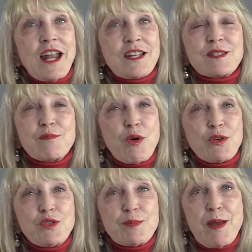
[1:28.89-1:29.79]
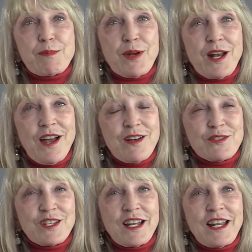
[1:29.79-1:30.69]
at a small newspaper in
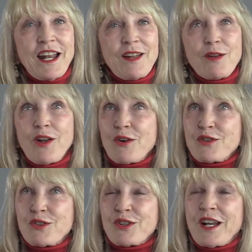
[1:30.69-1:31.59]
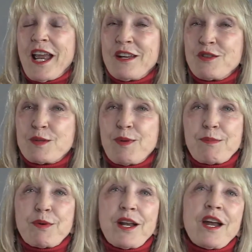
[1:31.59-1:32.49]
Ironton and a larger Gannett
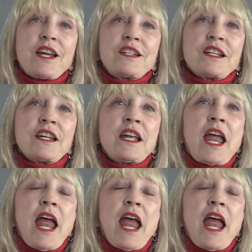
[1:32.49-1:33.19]
newspaper in Huntington